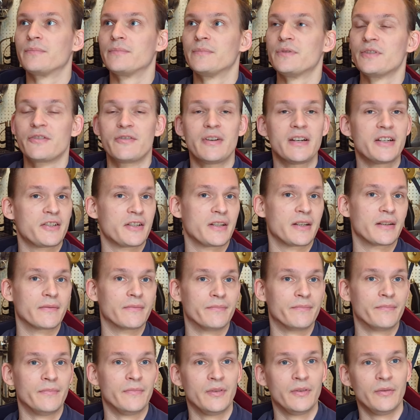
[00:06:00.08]
stretching.
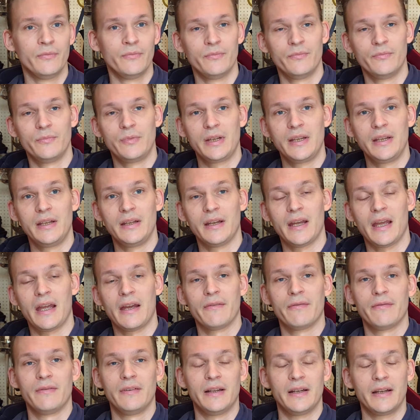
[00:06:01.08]
We
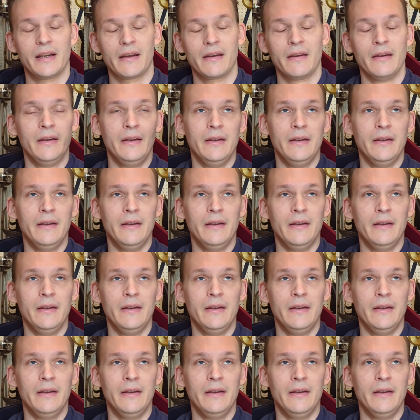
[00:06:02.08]
have like